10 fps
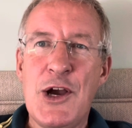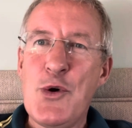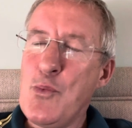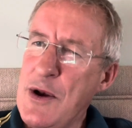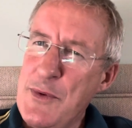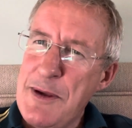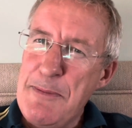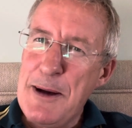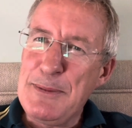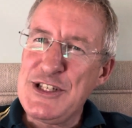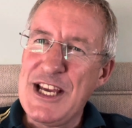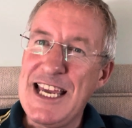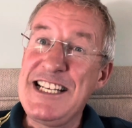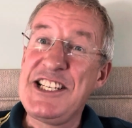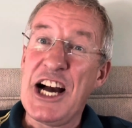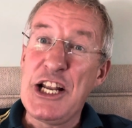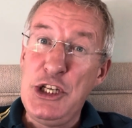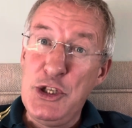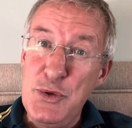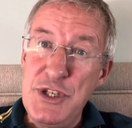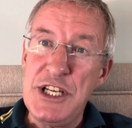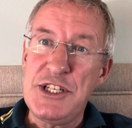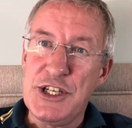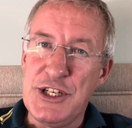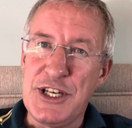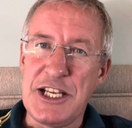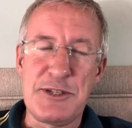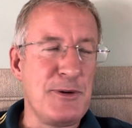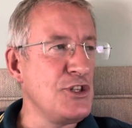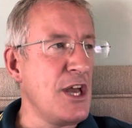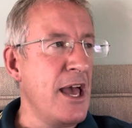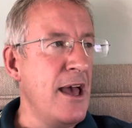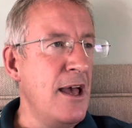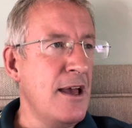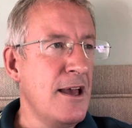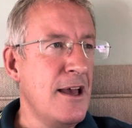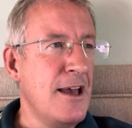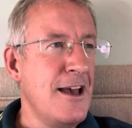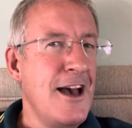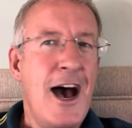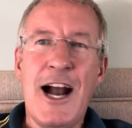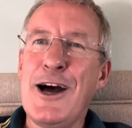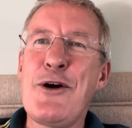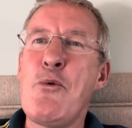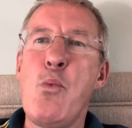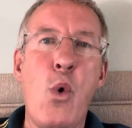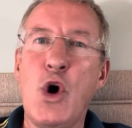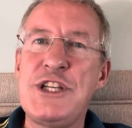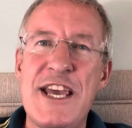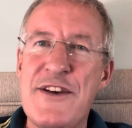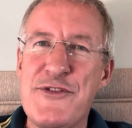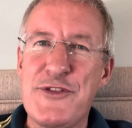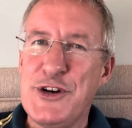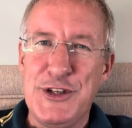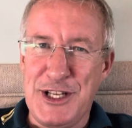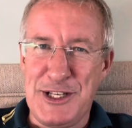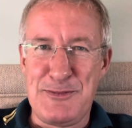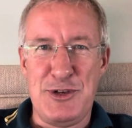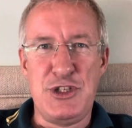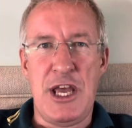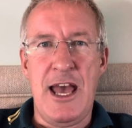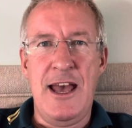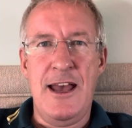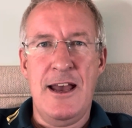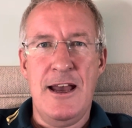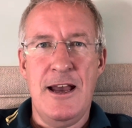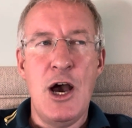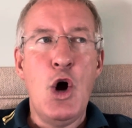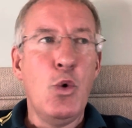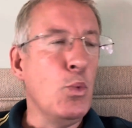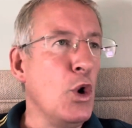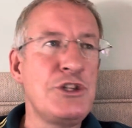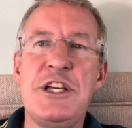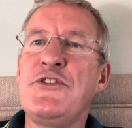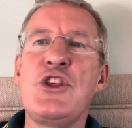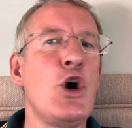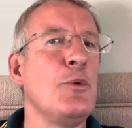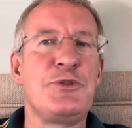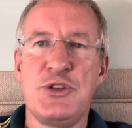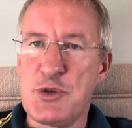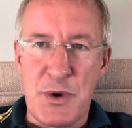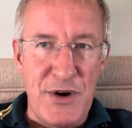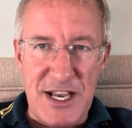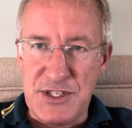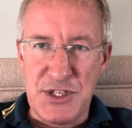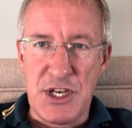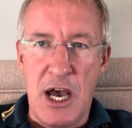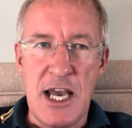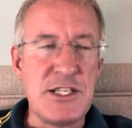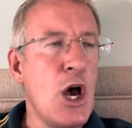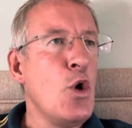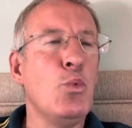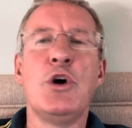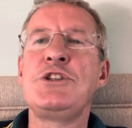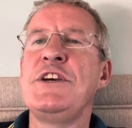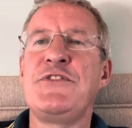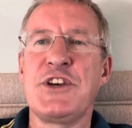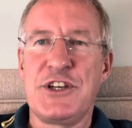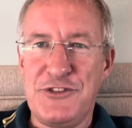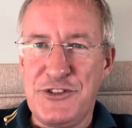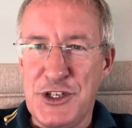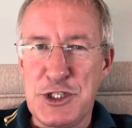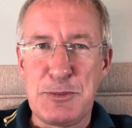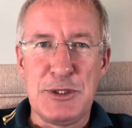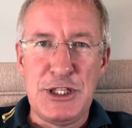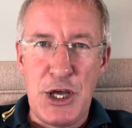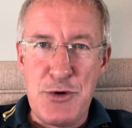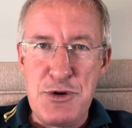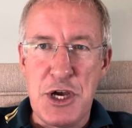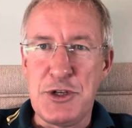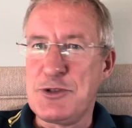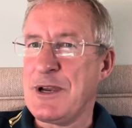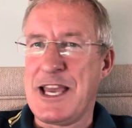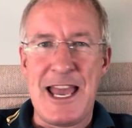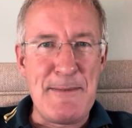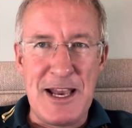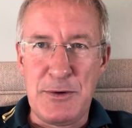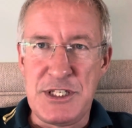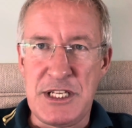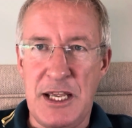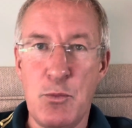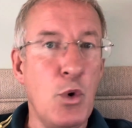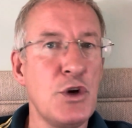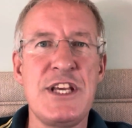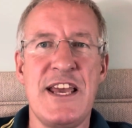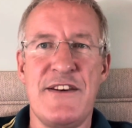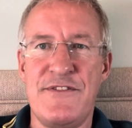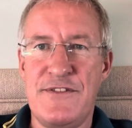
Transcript: When we publish a diluted earnings per share, a kind of what-if earnings per share, what if the options were exercised? What if the convertible loan notes became equity? What if?